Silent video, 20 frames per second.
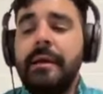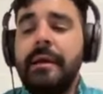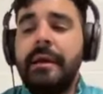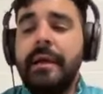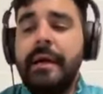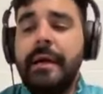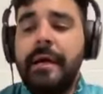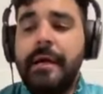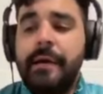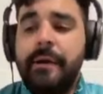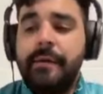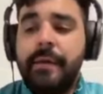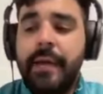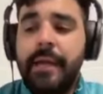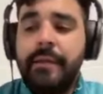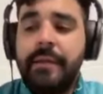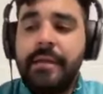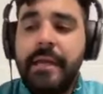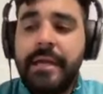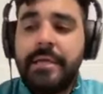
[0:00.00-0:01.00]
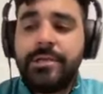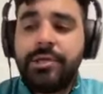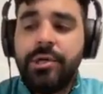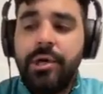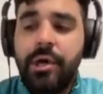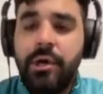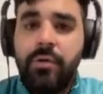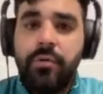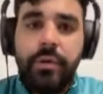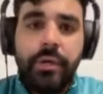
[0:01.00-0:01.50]
And the next
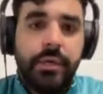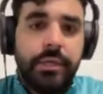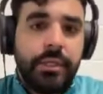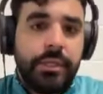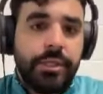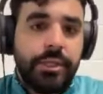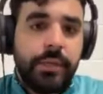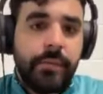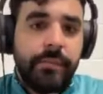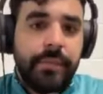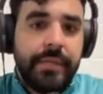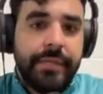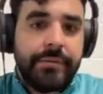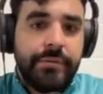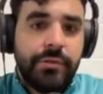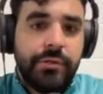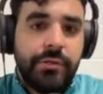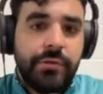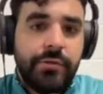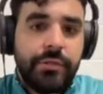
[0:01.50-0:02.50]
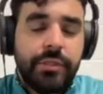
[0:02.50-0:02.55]
call, we're going to jump into